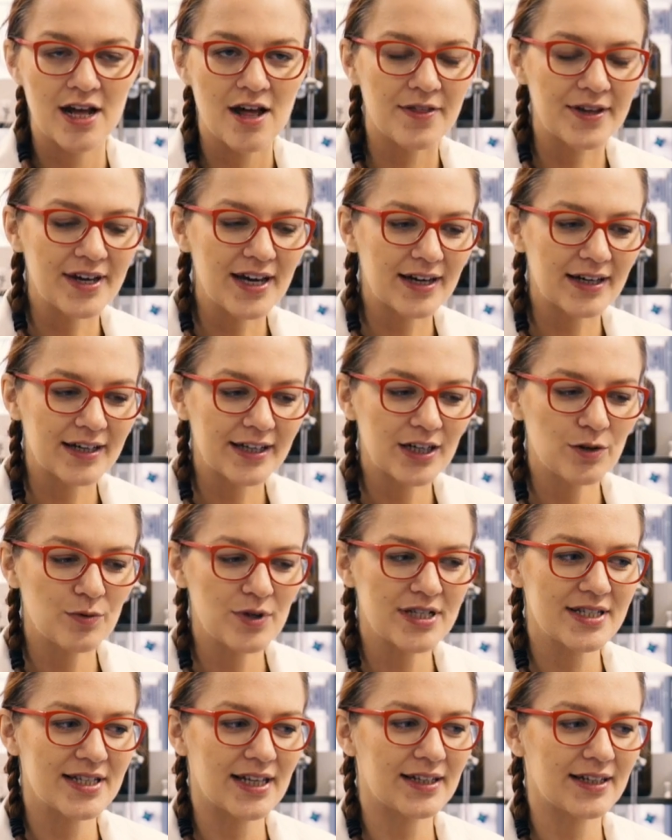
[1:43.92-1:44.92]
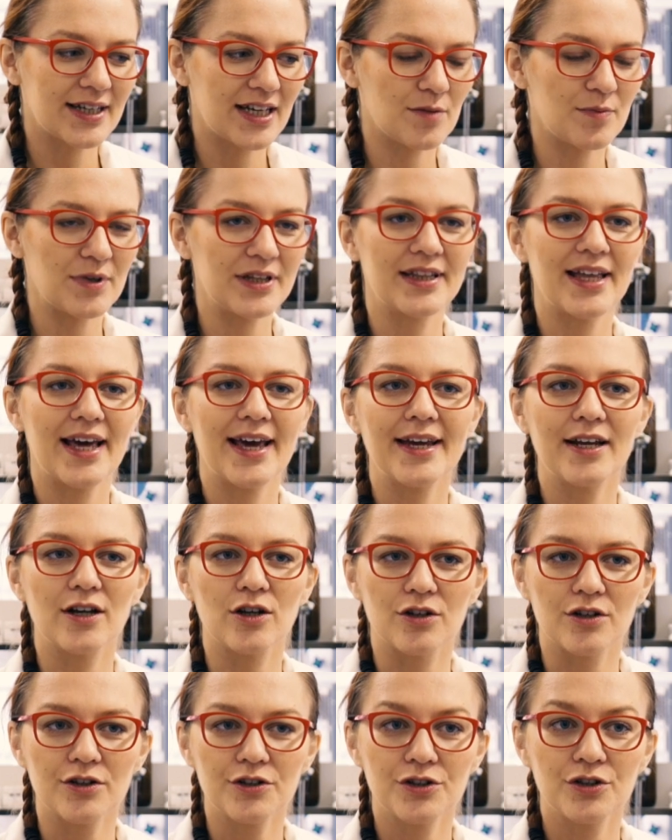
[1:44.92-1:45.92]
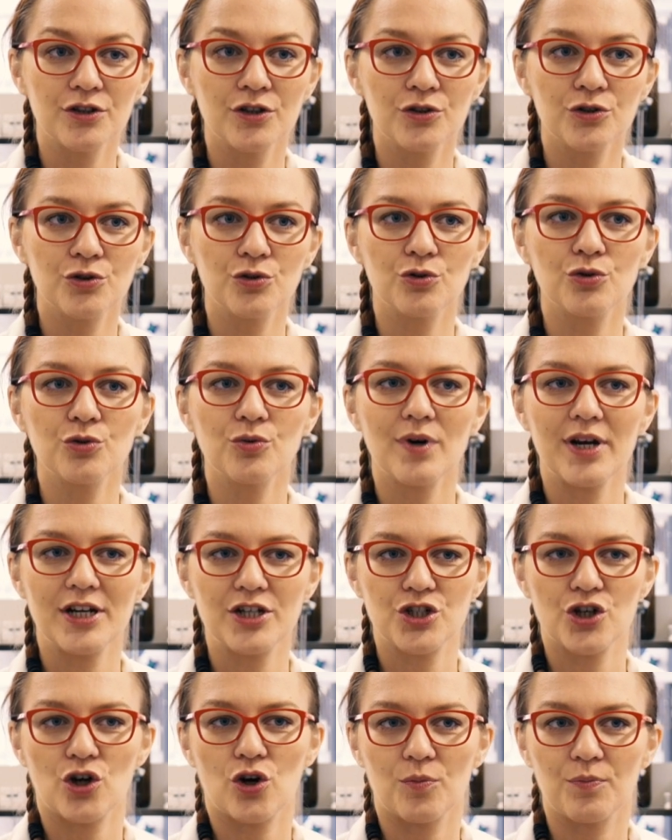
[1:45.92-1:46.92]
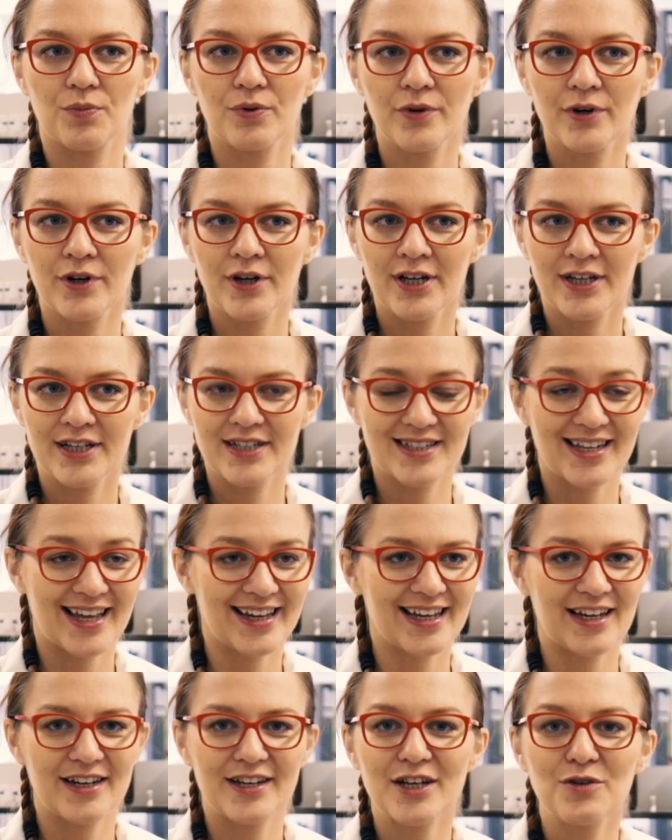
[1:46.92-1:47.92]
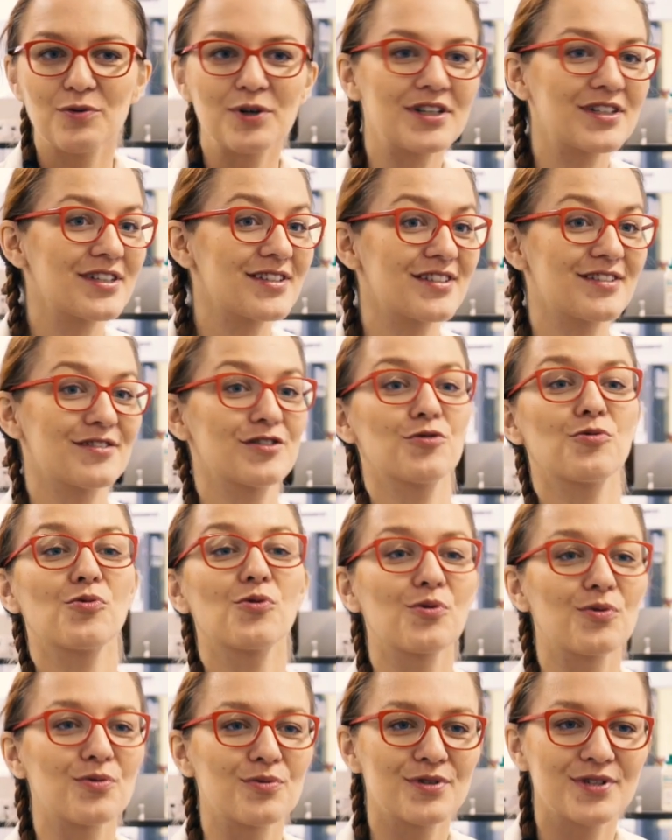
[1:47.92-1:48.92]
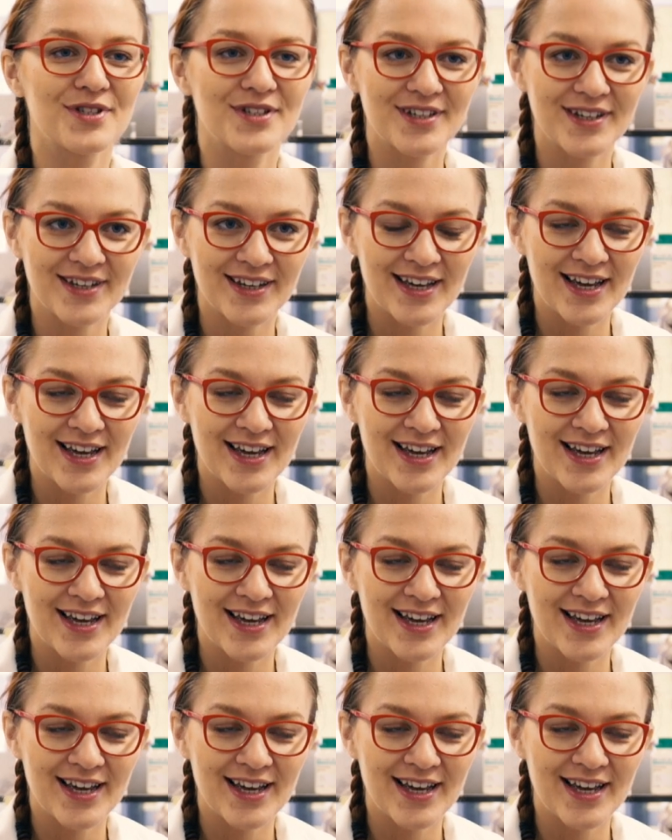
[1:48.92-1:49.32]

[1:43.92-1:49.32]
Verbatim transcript: They are liquids that can be tailored to do a job. It's like a liquid tools.